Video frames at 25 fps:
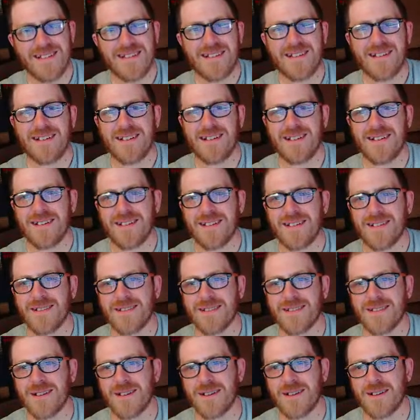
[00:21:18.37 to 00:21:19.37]
Oh
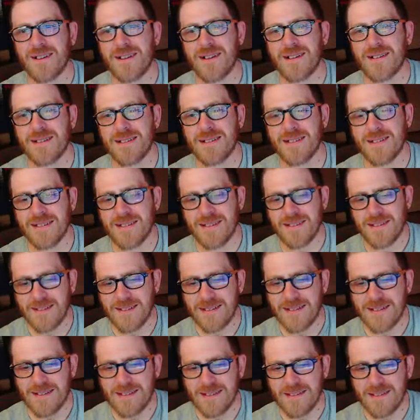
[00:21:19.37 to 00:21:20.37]
god.
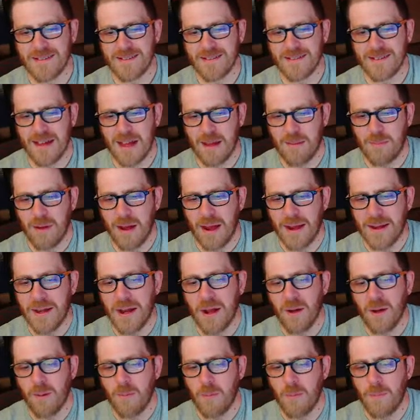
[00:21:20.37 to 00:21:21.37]
I
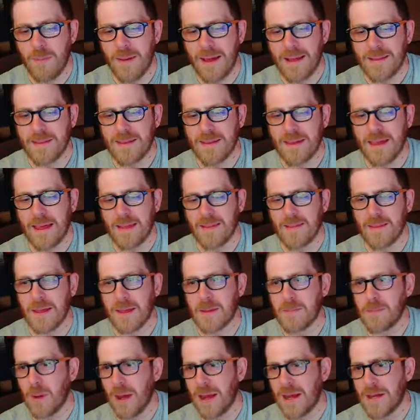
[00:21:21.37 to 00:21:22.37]
know I'm about to get
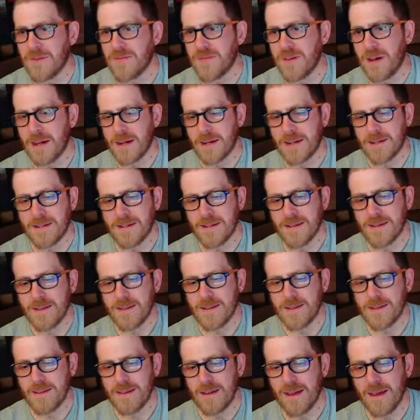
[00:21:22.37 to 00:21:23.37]
like mind fucked,
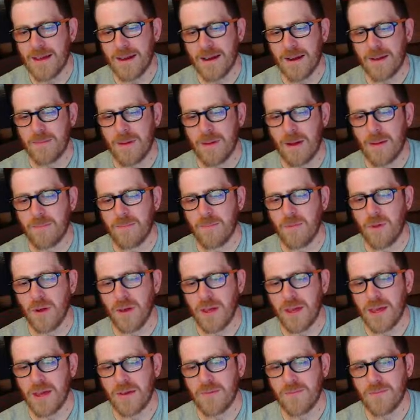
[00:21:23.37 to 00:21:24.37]
and I'm not
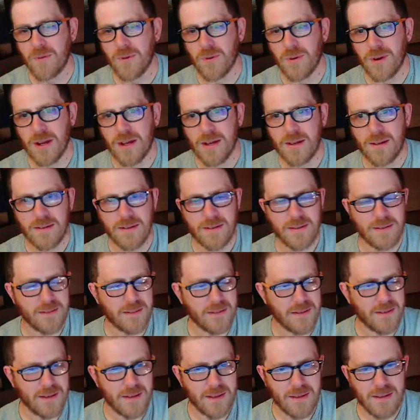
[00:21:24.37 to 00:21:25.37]
here for it.
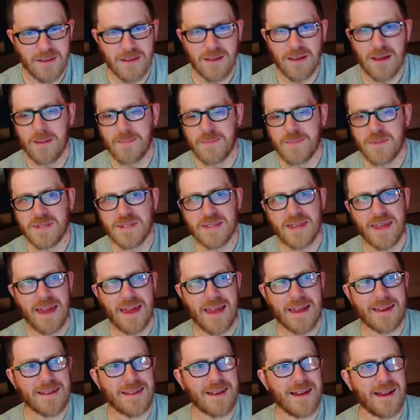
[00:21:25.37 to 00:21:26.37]
I'm
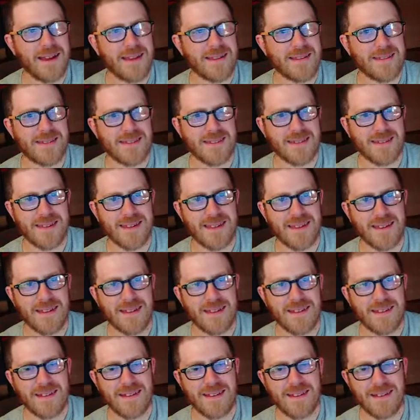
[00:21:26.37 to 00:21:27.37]
scared, guys.
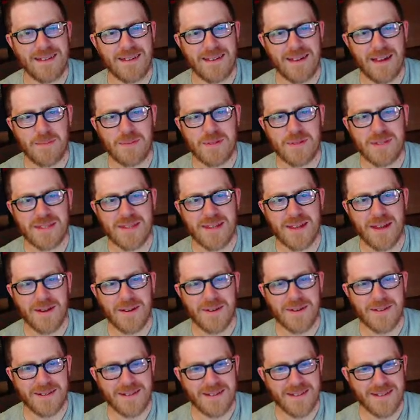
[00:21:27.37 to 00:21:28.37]
I'm
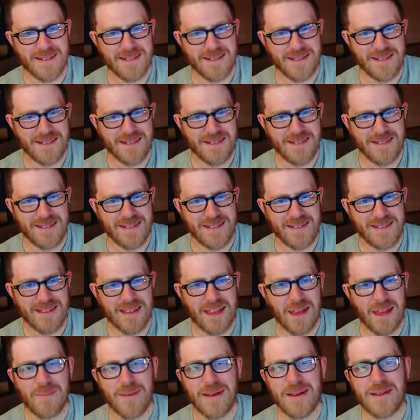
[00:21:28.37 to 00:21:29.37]
scared.
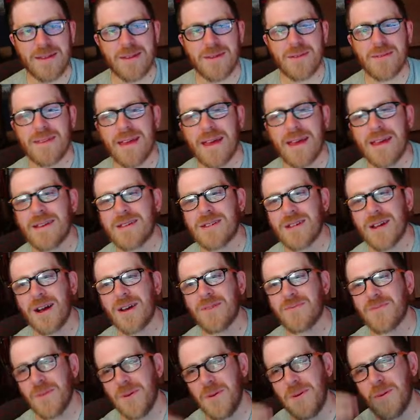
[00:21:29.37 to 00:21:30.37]
Can we do
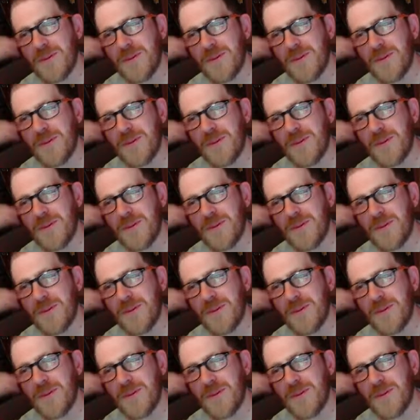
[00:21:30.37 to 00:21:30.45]
deja vu?